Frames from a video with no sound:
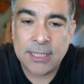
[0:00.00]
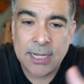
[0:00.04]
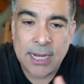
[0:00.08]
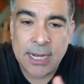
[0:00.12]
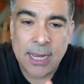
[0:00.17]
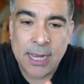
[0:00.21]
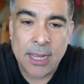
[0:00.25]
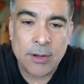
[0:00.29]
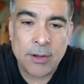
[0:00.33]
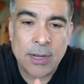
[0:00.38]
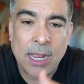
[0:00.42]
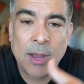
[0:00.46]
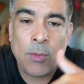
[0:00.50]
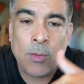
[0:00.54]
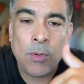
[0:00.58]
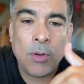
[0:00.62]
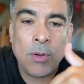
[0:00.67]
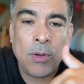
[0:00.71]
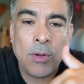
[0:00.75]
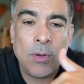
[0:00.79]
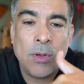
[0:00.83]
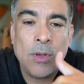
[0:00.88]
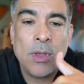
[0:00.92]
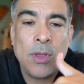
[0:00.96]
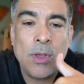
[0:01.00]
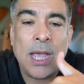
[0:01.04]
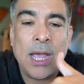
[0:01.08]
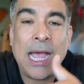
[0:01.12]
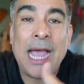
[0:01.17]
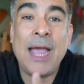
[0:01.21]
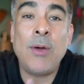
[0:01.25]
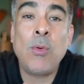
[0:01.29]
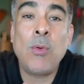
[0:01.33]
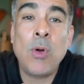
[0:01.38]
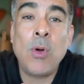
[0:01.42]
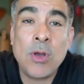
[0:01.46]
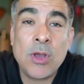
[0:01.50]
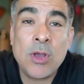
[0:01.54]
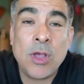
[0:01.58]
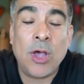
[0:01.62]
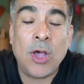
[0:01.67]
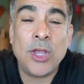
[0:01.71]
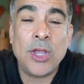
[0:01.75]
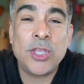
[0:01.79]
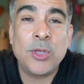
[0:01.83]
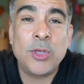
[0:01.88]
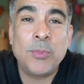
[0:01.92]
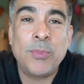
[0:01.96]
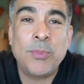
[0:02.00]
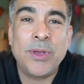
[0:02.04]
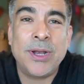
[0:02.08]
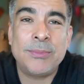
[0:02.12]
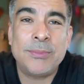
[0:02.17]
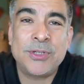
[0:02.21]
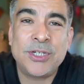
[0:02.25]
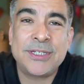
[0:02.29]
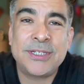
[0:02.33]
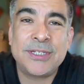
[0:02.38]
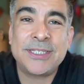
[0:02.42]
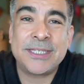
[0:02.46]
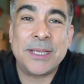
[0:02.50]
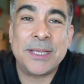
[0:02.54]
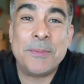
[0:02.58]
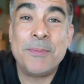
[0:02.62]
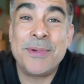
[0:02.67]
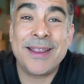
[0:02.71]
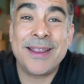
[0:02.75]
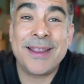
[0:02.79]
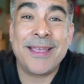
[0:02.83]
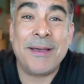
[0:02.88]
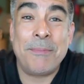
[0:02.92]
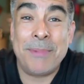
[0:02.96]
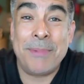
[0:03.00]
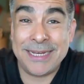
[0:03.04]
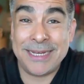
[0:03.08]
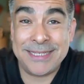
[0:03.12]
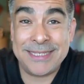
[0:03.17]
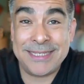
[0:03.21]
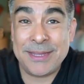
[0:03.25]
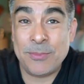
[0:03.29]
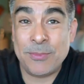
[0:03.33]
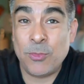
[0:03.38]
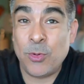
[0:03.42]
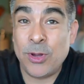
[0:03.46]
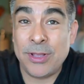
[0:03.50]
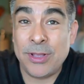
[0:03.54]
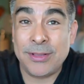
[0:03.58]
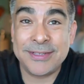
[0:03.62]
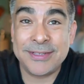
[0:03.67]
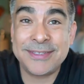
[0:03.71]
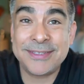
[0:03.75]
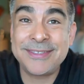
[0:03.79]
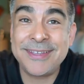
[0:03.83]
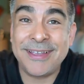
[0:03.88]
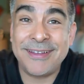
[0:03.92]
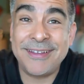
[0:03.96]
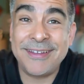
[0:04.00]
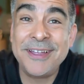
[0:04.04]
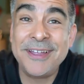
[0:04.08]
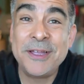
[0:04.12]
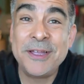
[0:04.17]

it out. I won't call you, but I'm sure somebody on my team will. So